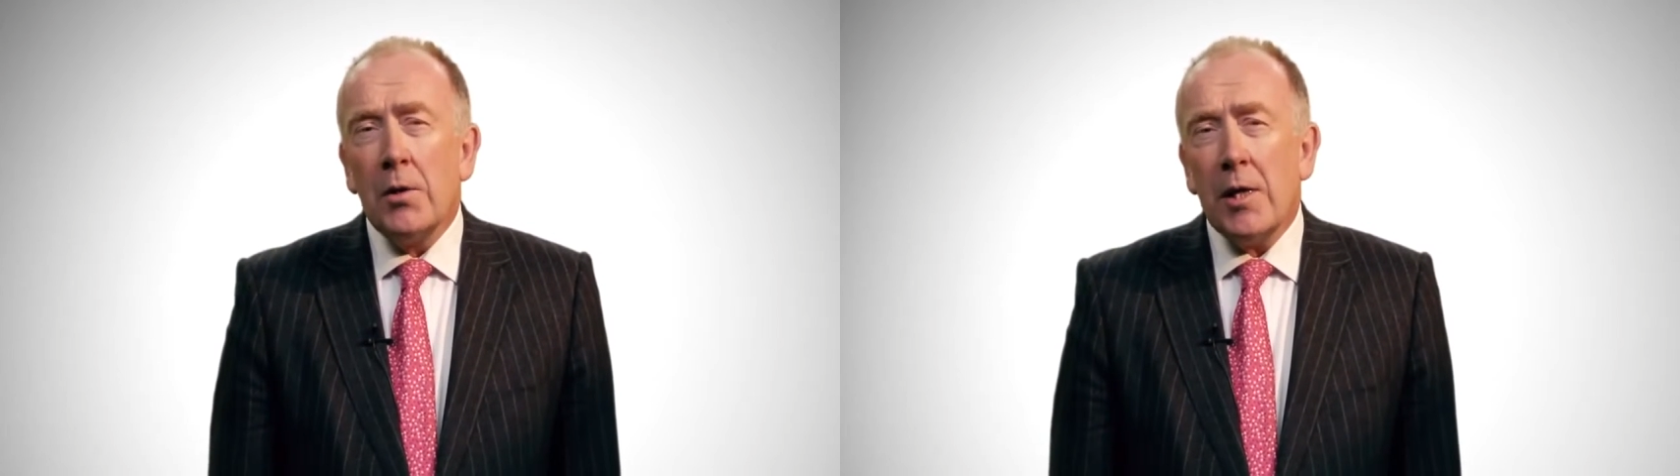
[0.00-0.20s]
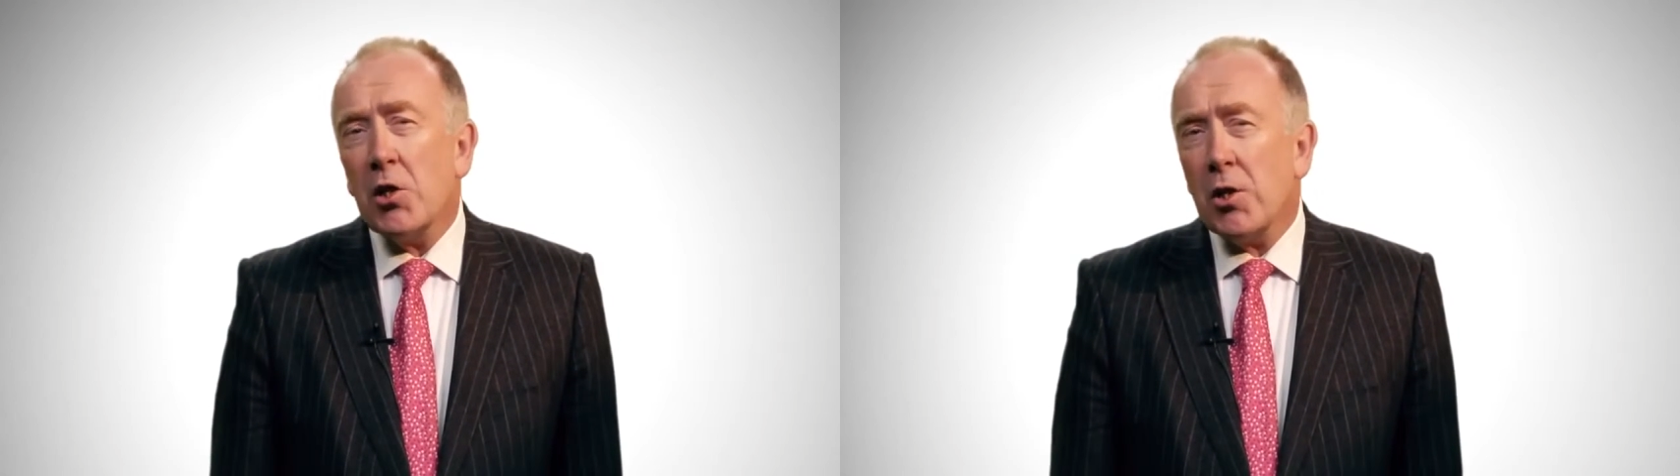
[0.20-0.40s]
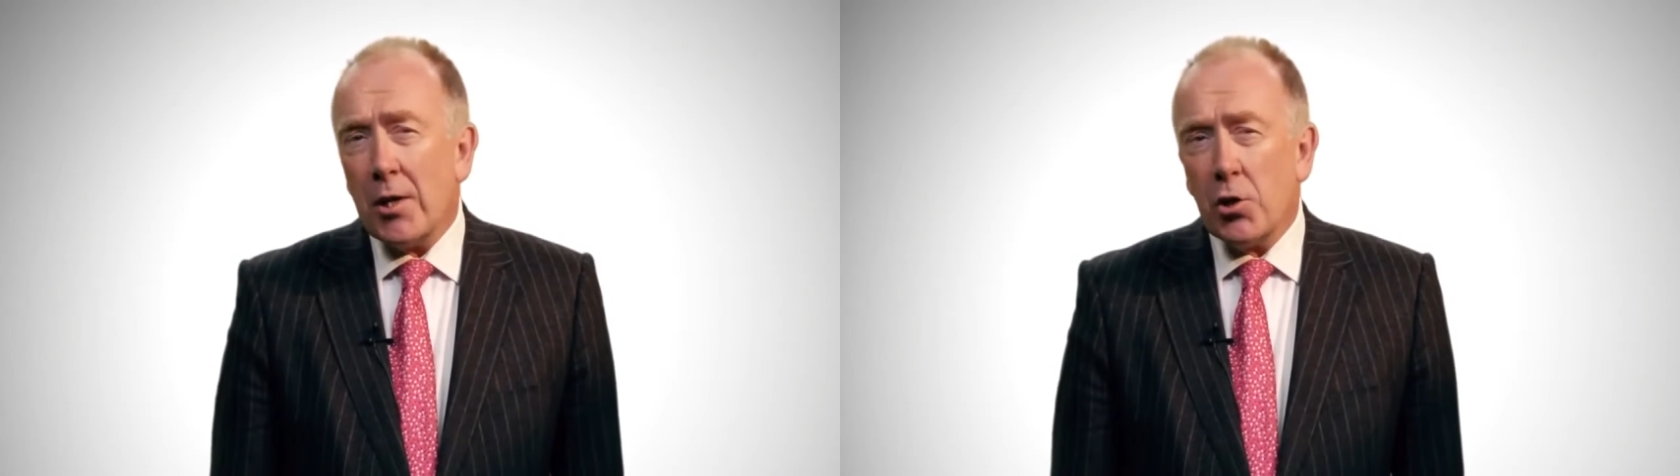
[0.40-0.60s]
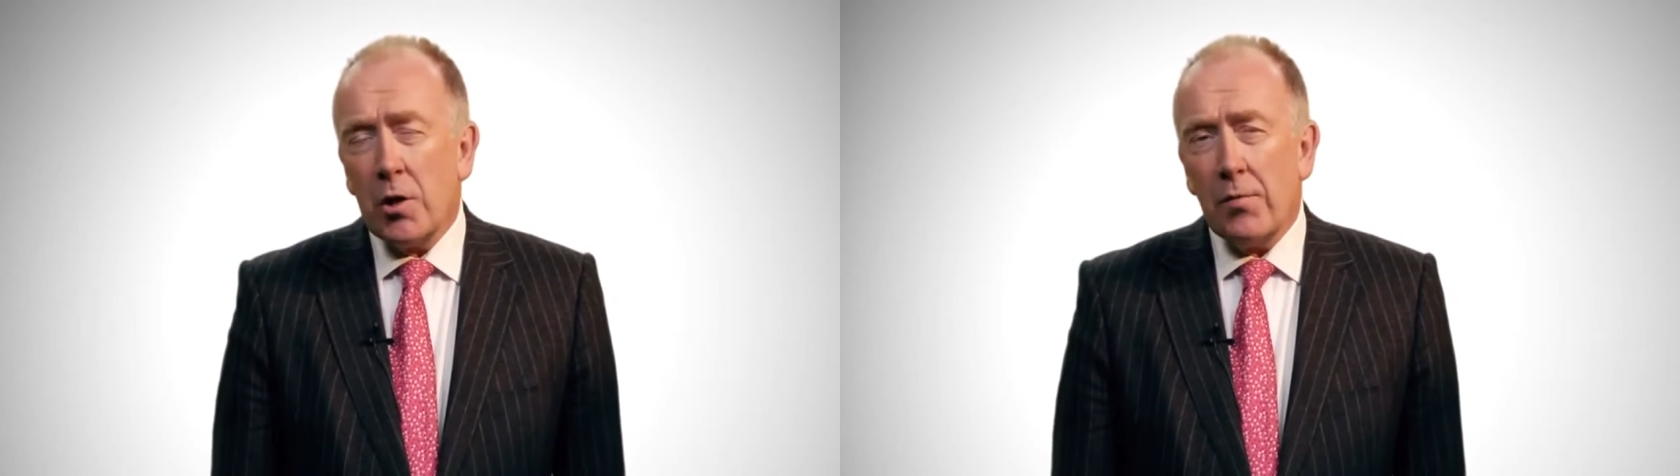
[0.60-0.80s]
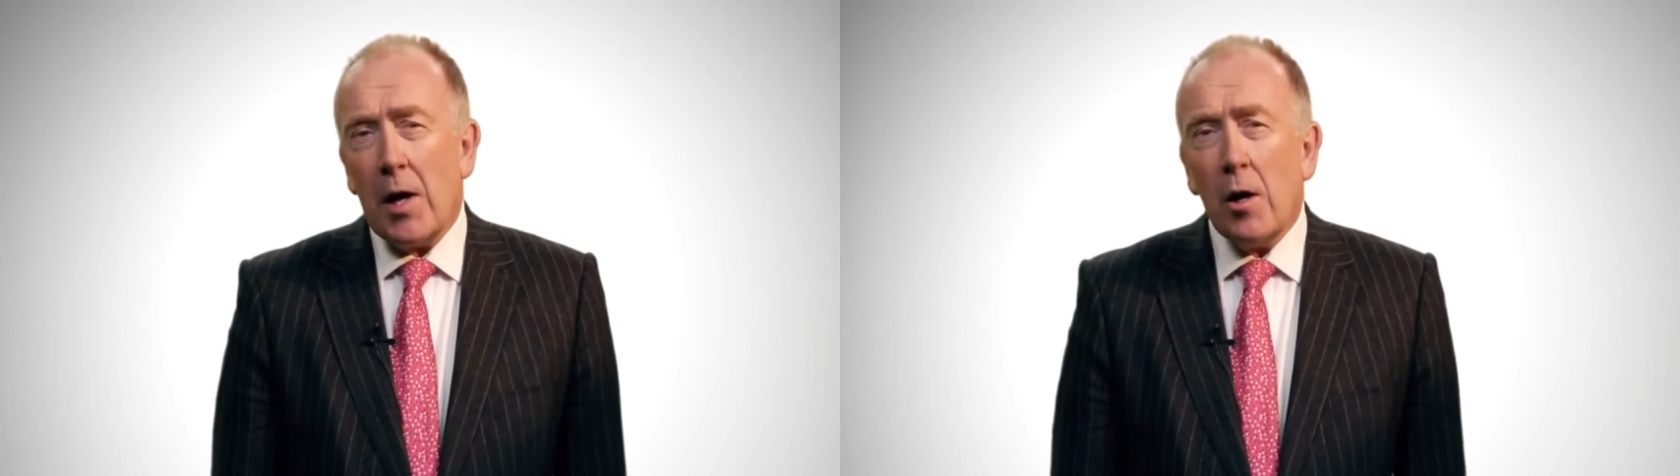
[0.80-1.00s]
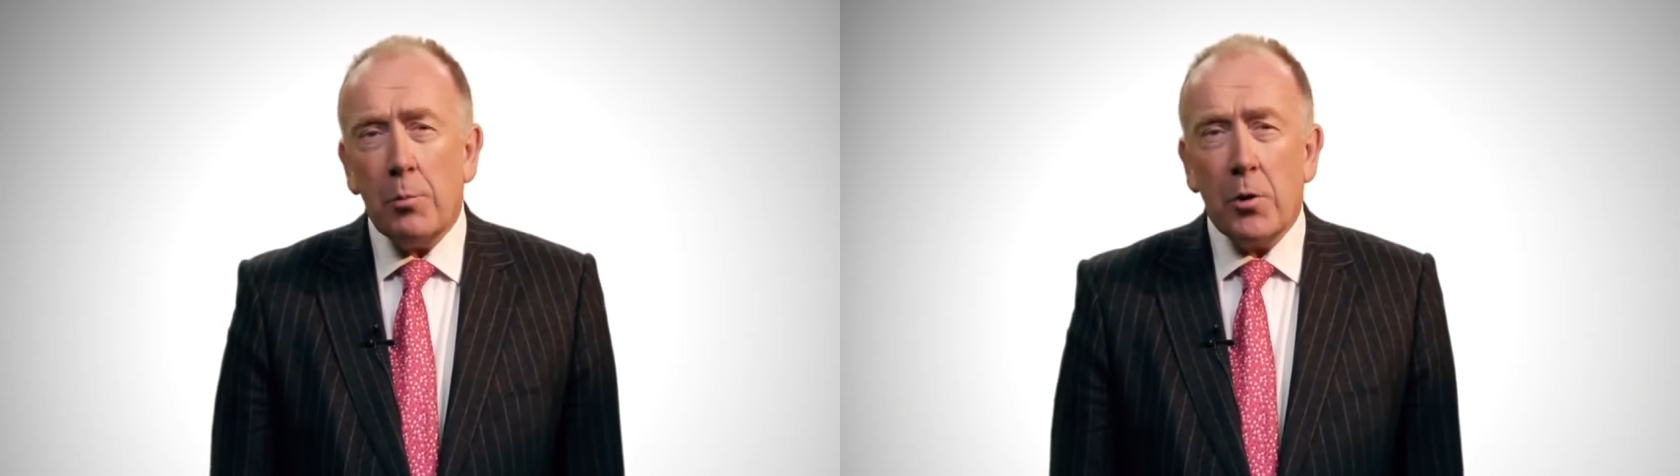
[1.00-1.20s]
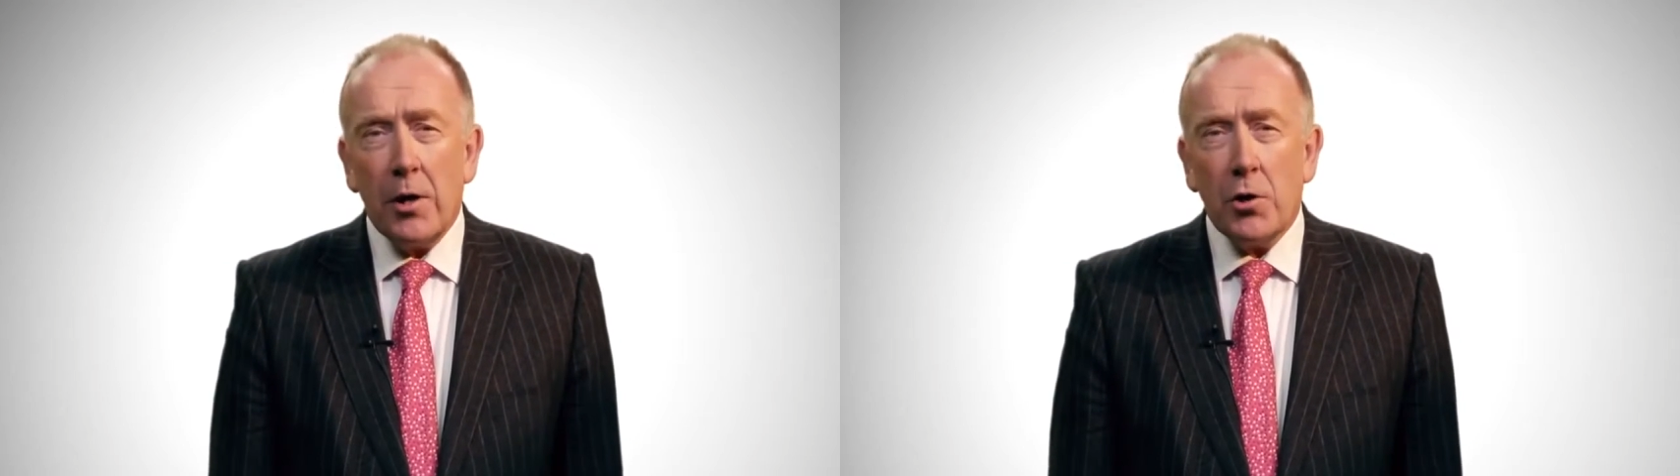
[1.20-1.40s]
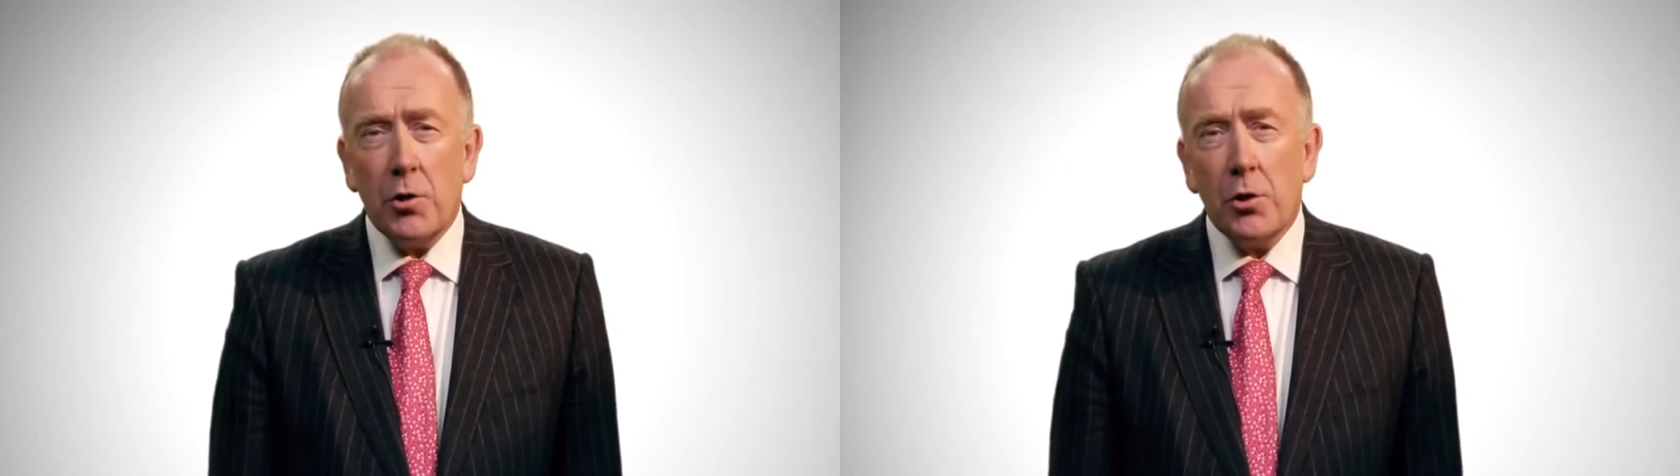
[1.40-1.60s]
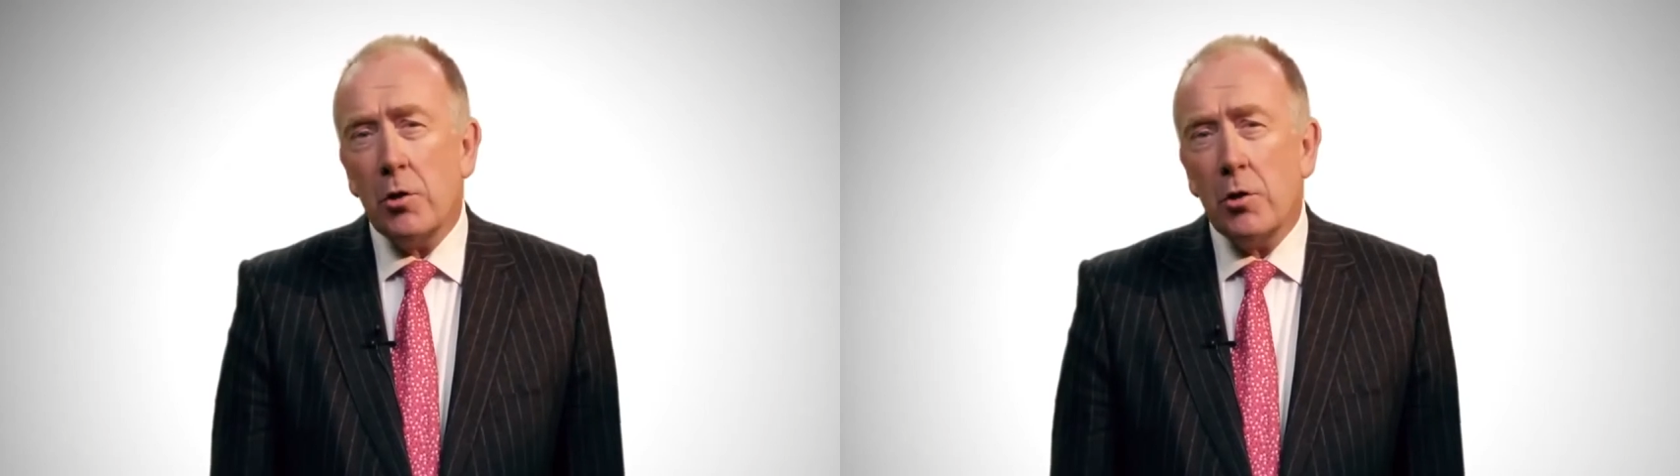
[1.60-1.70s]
the extension of that operation